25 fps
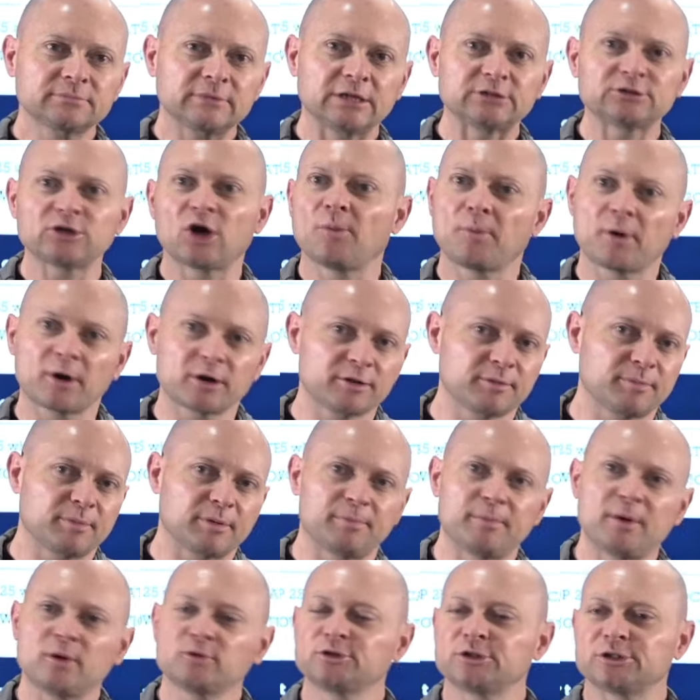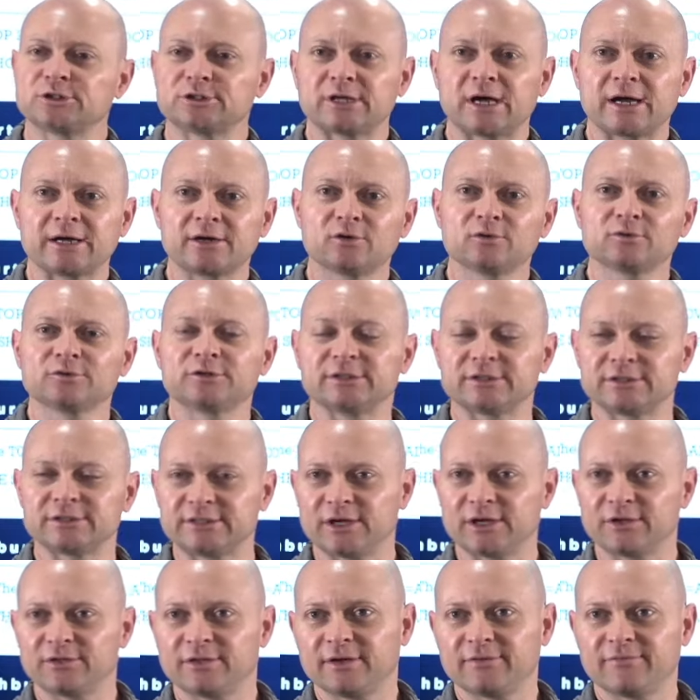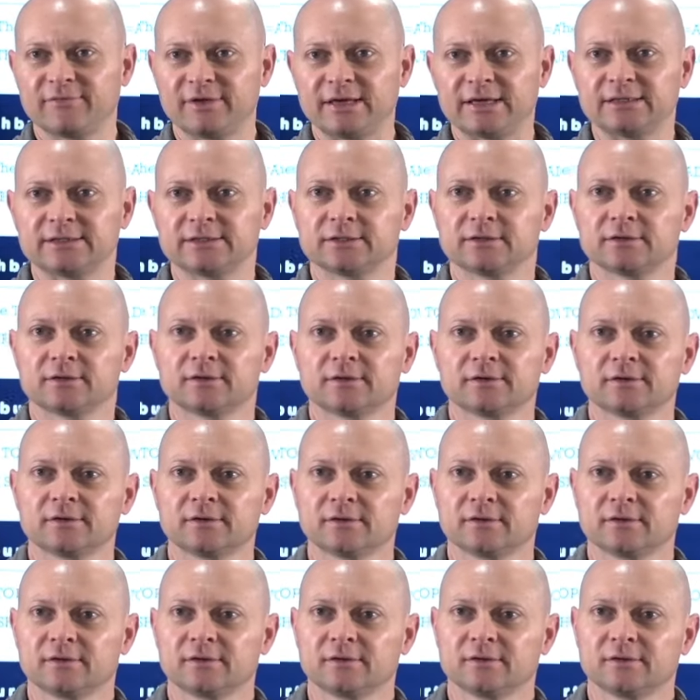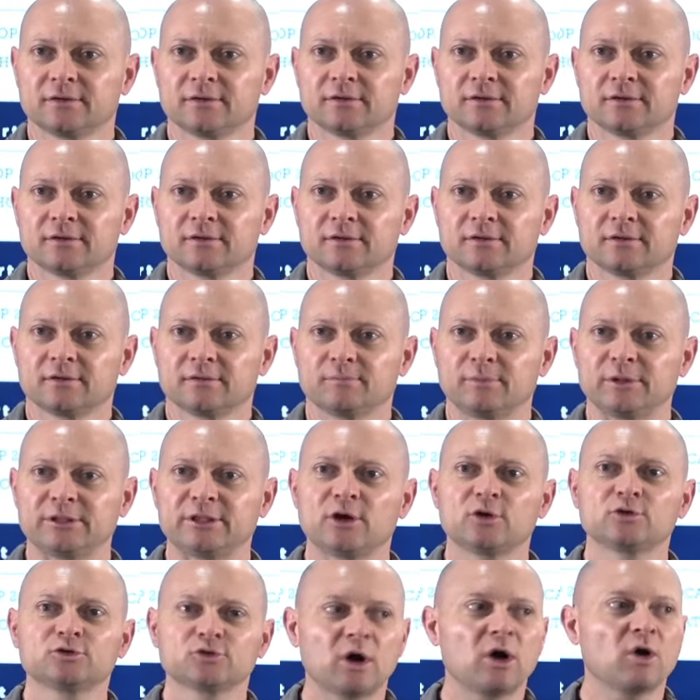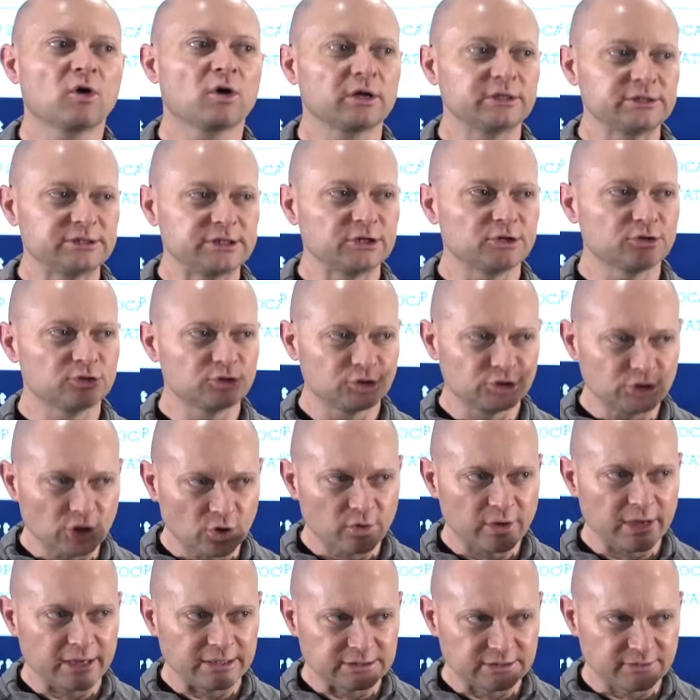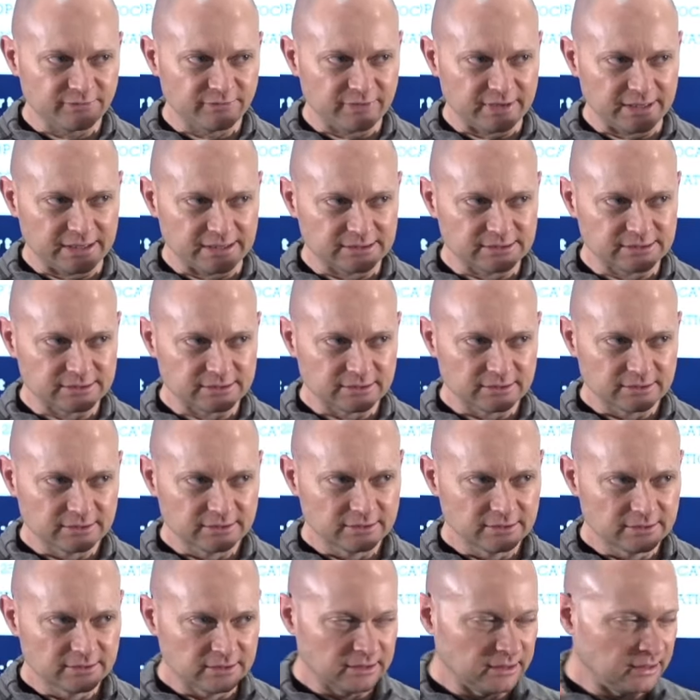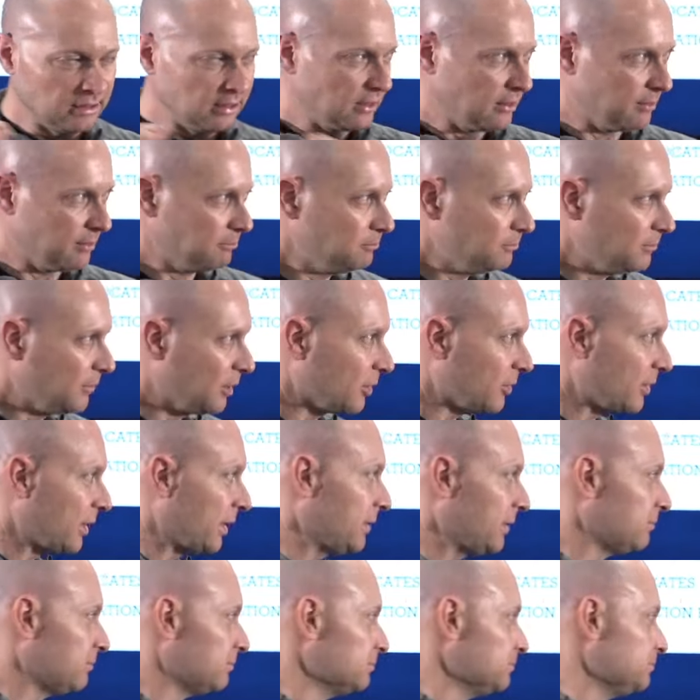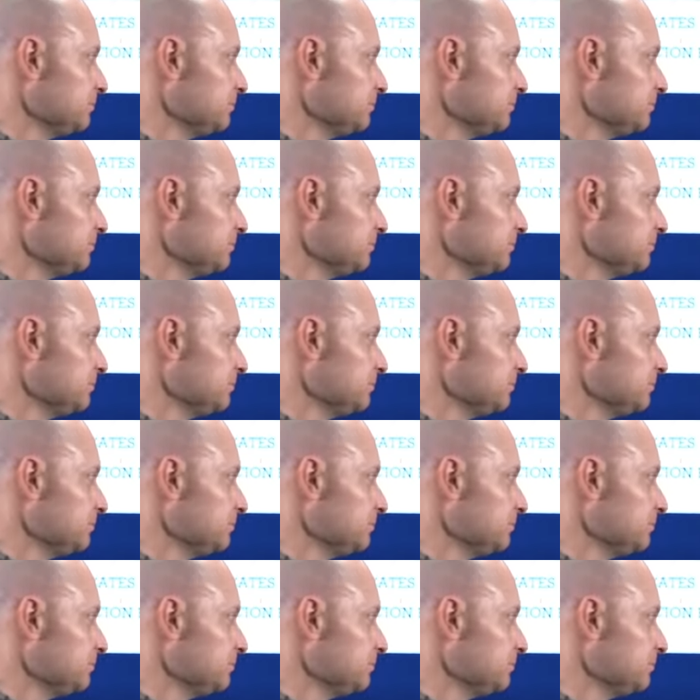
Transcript: It's all part of the promotion cycle to sell the event. But those are all considered showcase events. Okay?